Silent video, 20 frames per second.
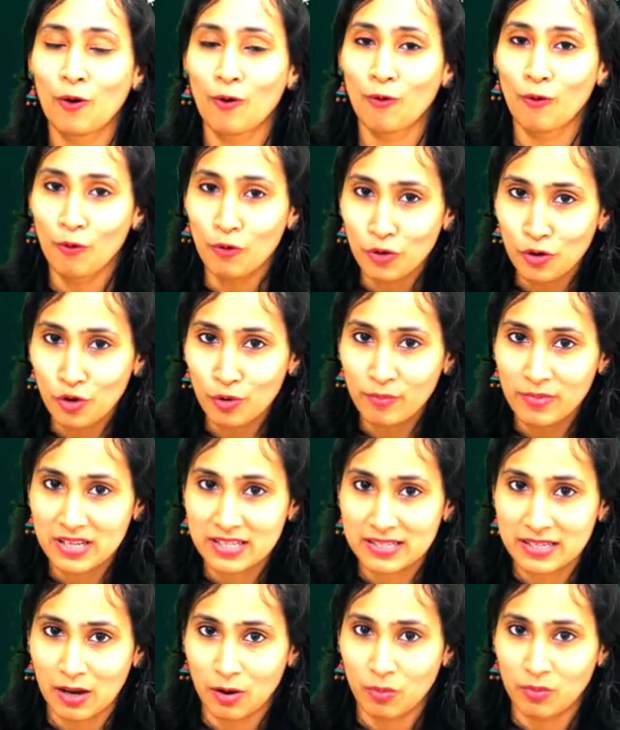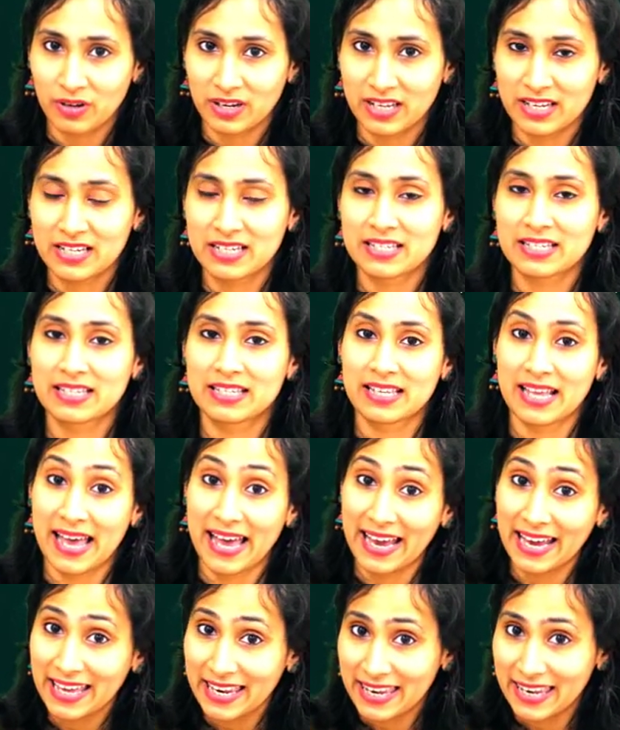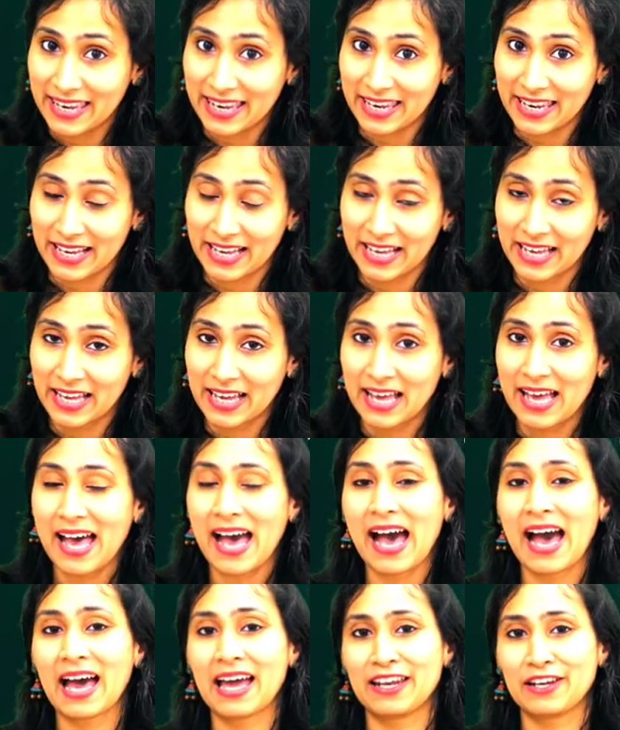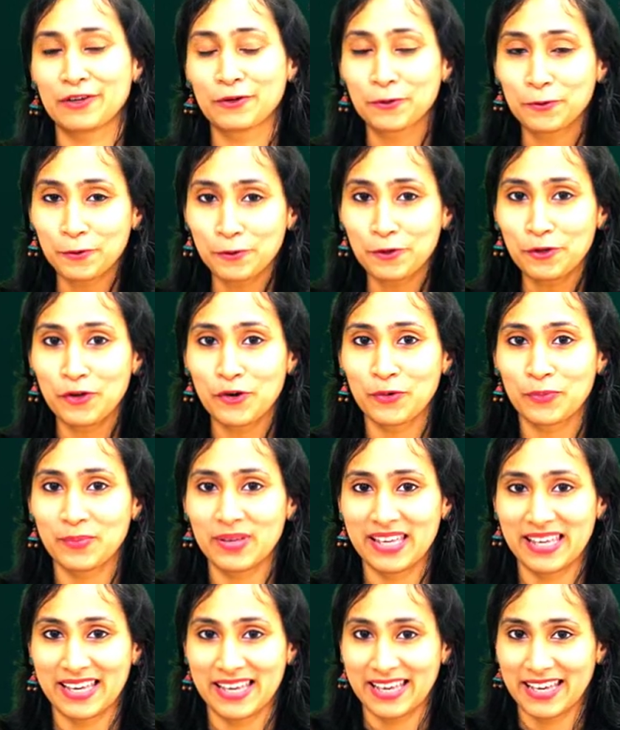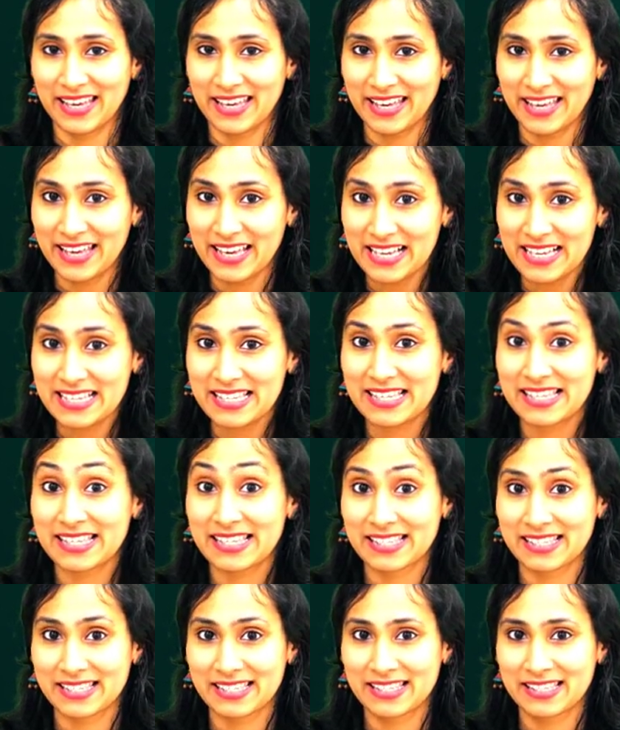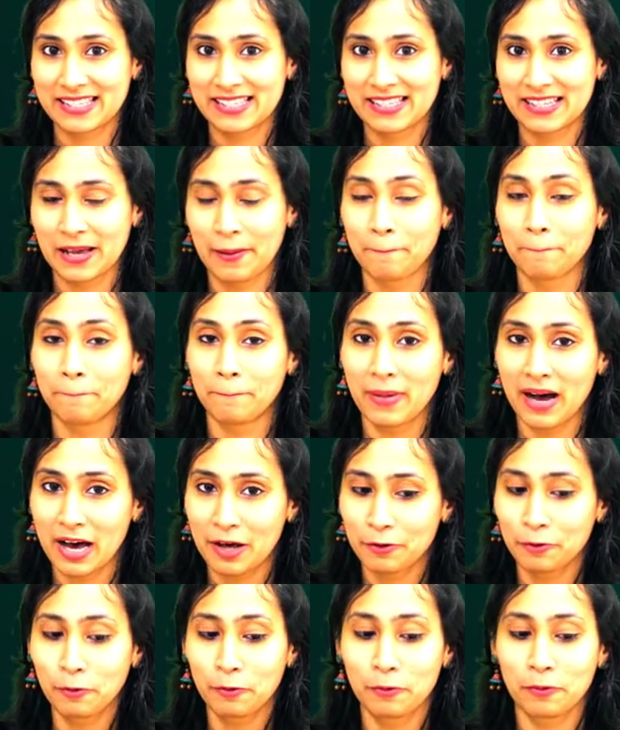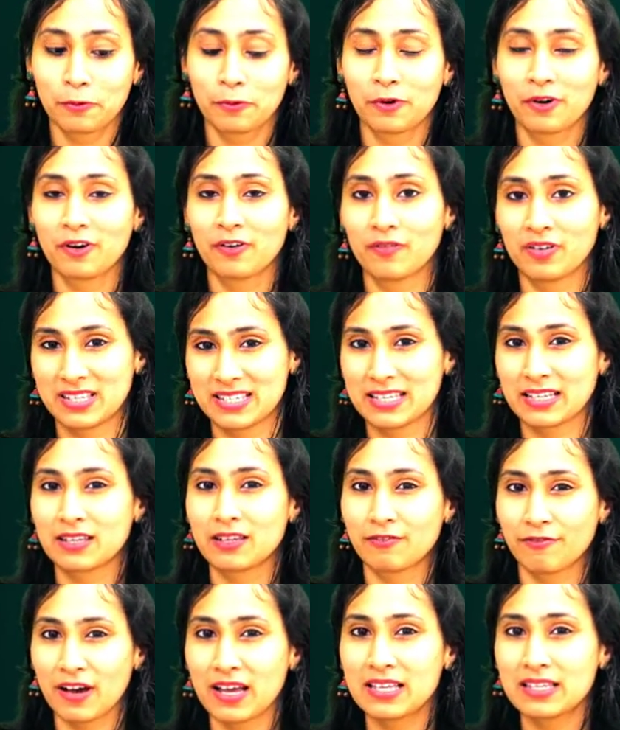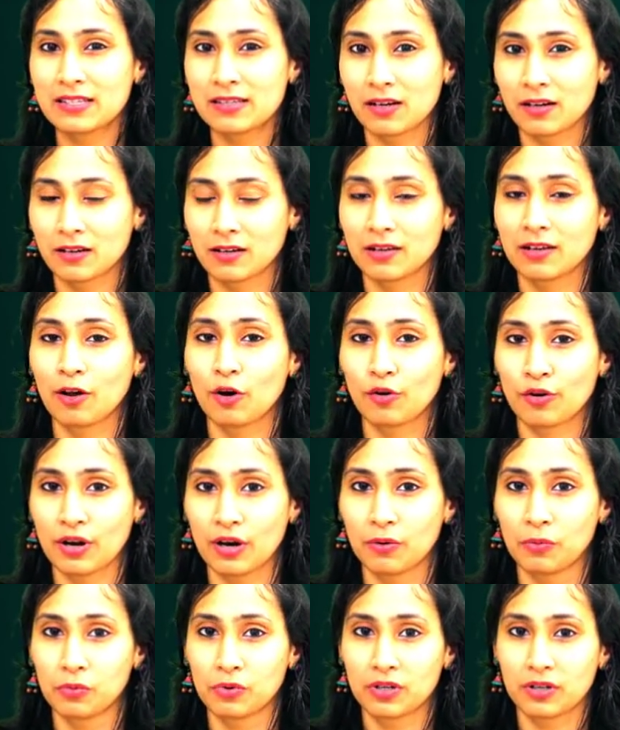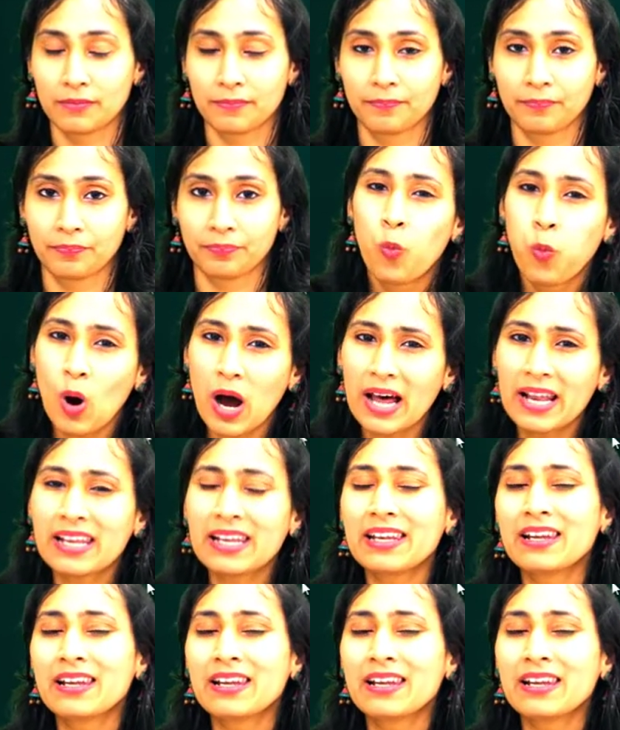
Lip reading: onyomi sound is en and kunyomi is maru, which signifies circle or round. One